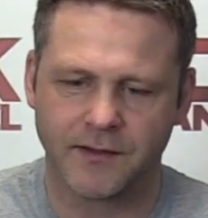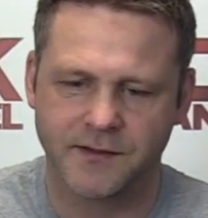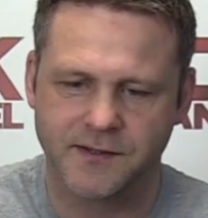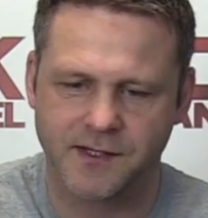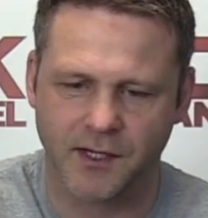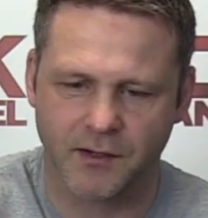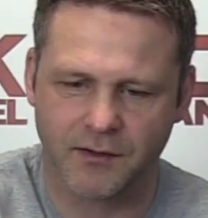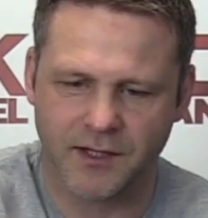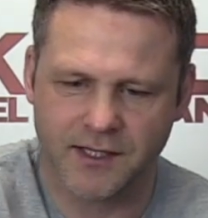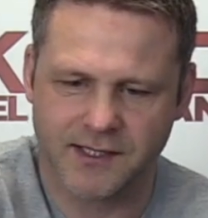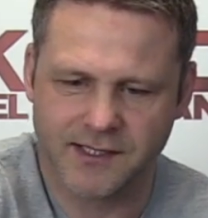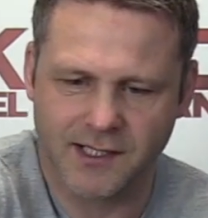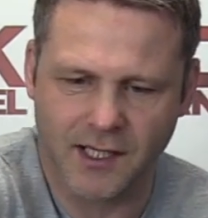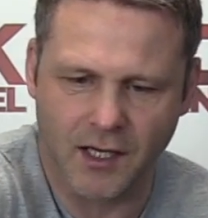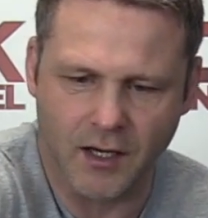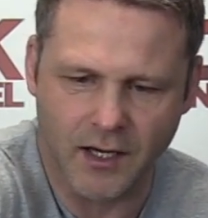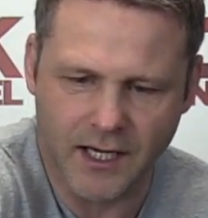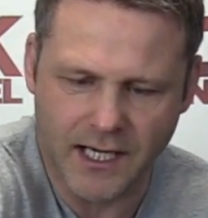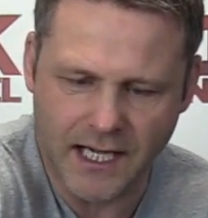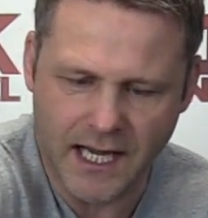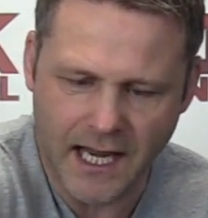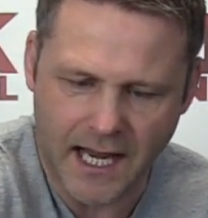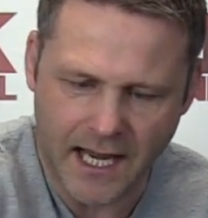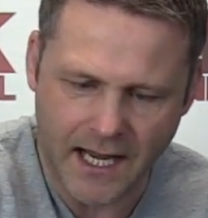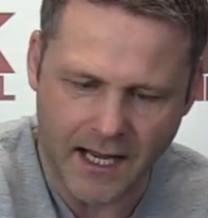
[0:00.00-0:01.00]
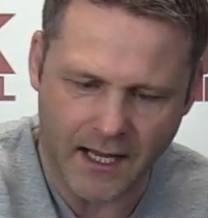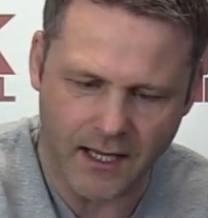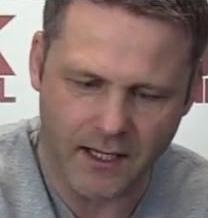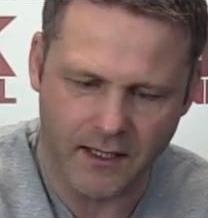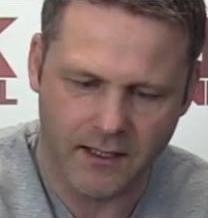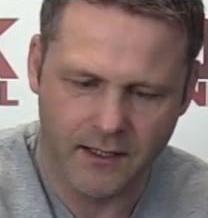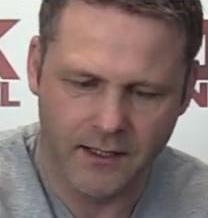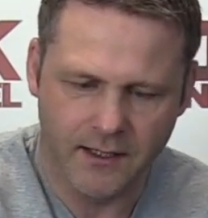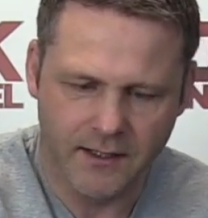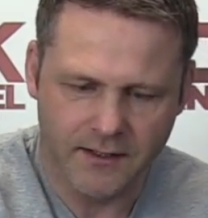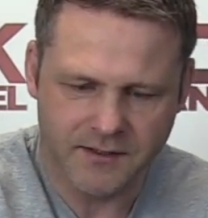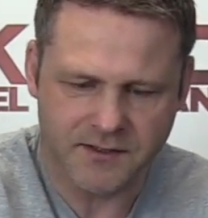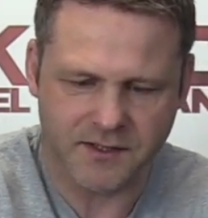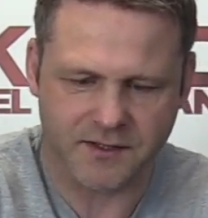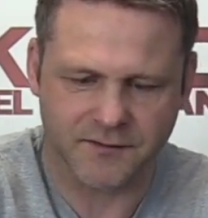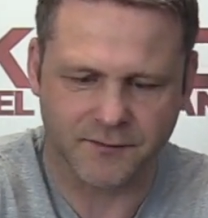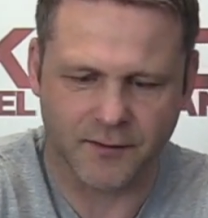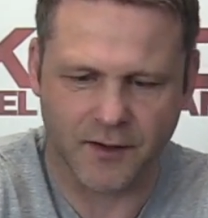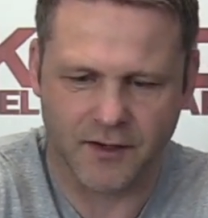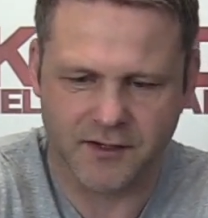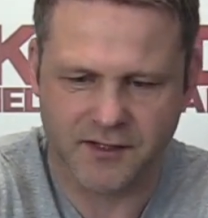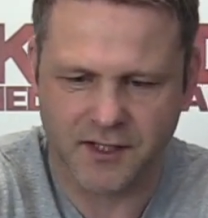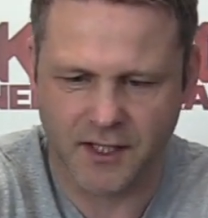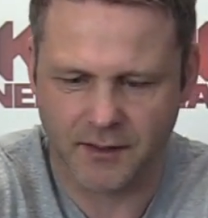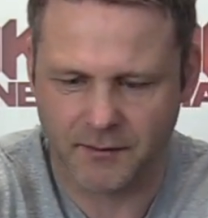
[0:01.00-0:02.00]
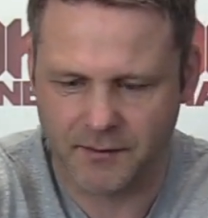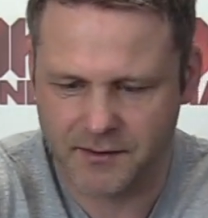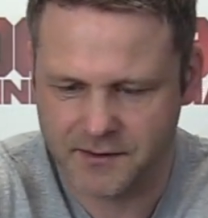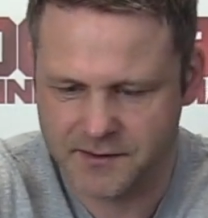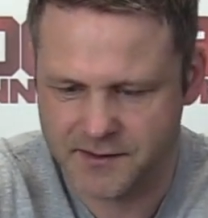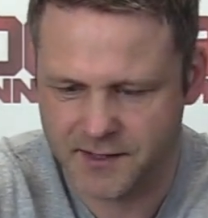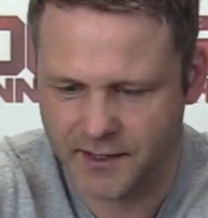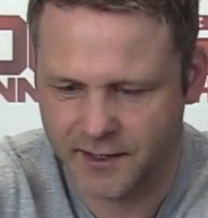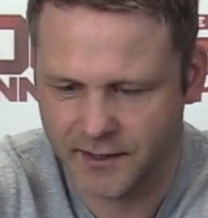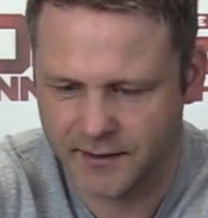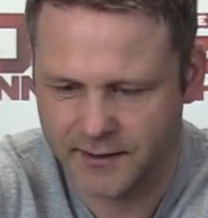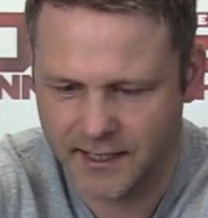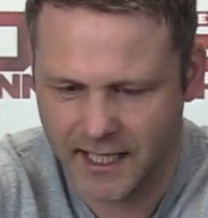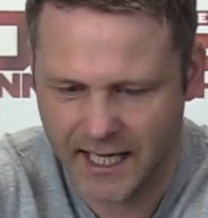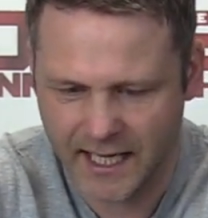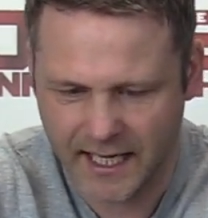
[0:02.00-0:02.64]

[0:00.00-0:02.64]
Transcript: So this line here, so as far as I'm concerned,